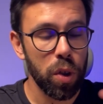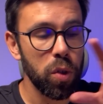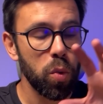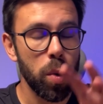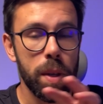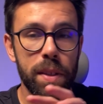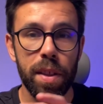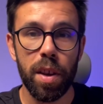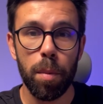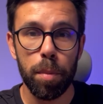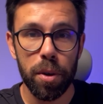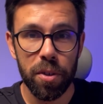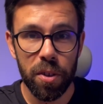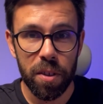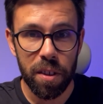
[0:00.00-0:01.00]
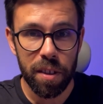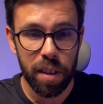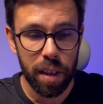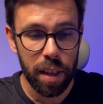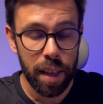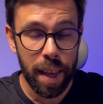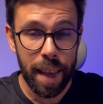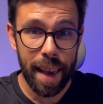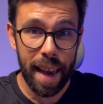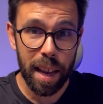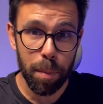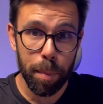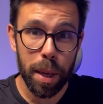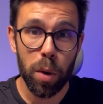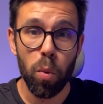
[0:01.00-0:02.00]
don't waste the opportunity
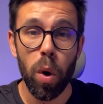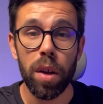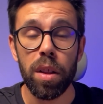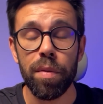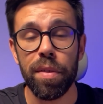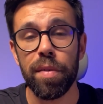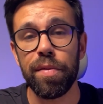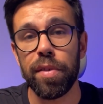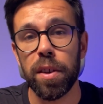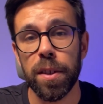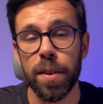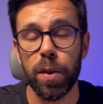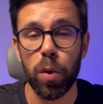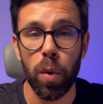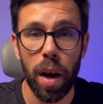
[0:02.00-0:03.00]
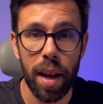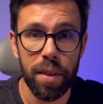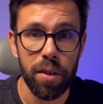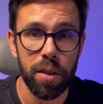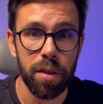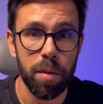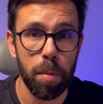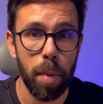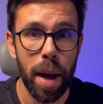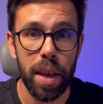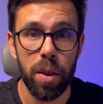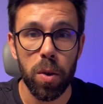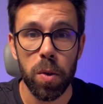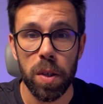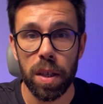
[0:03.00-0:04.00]
and be one of the first to enter by
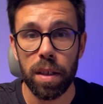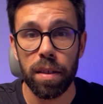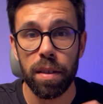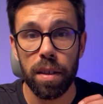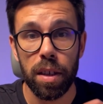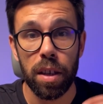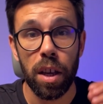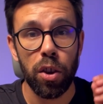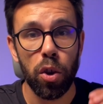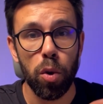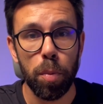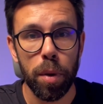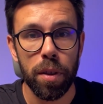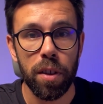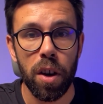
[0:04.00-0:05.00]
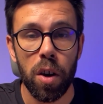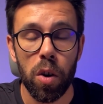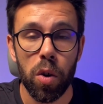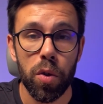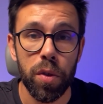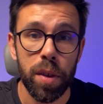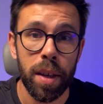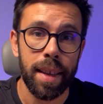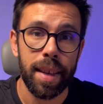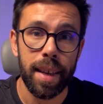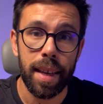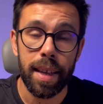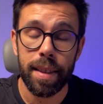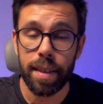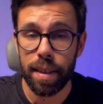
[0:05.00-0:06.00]
using the coupon code
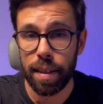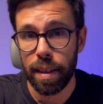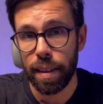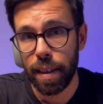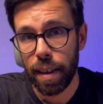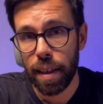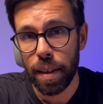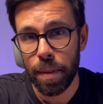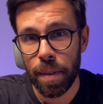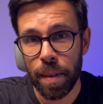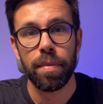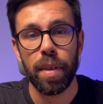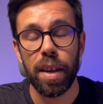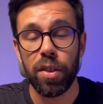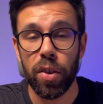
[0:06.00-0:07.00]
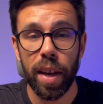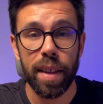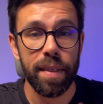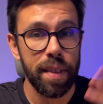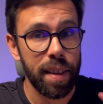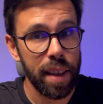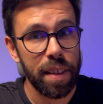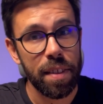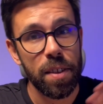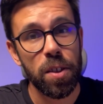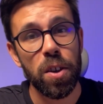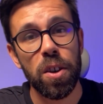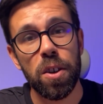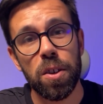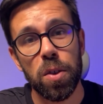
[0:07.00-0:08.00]
GTDD. And you can take this
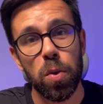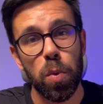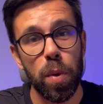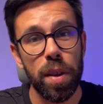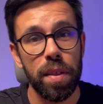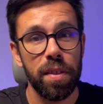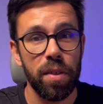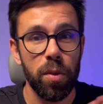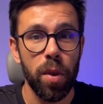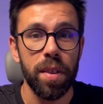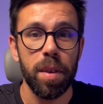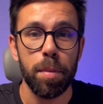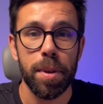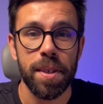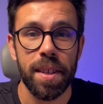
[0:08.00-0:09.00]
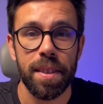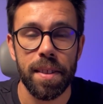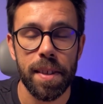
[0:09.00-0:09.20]
course with 20%